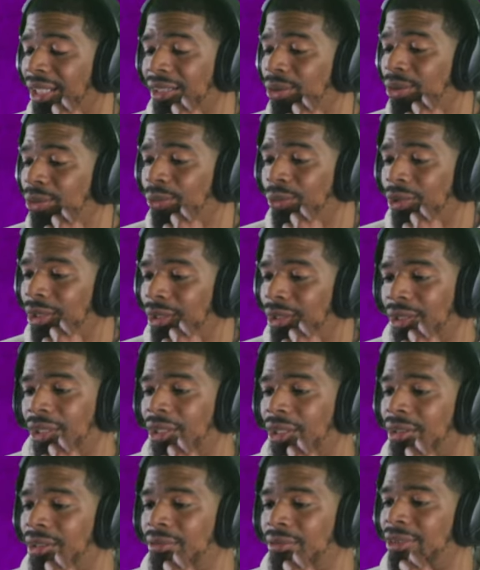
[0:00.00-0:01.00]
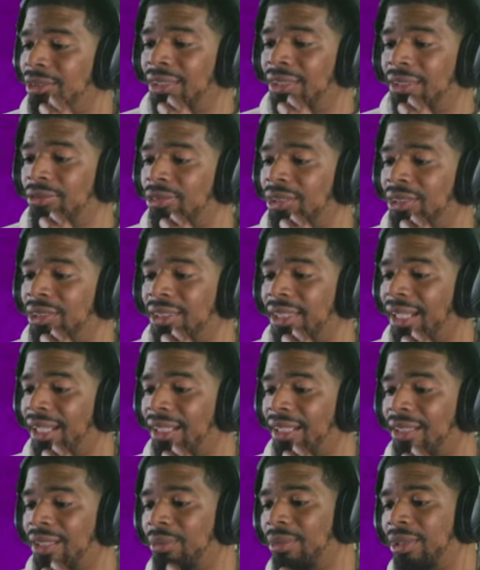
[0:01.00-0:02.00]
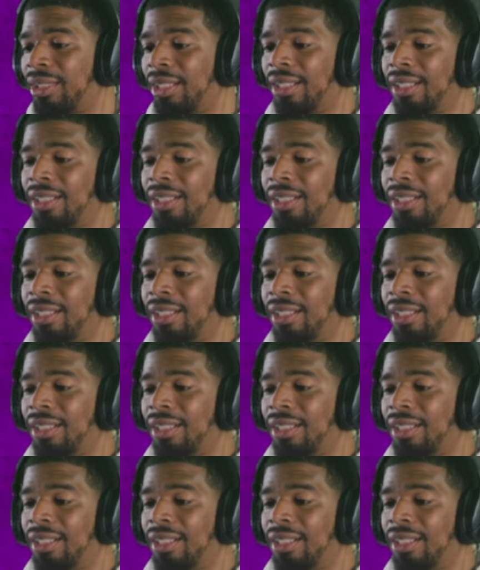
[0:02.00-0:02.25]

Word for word: Q1, dog. You never see that coming.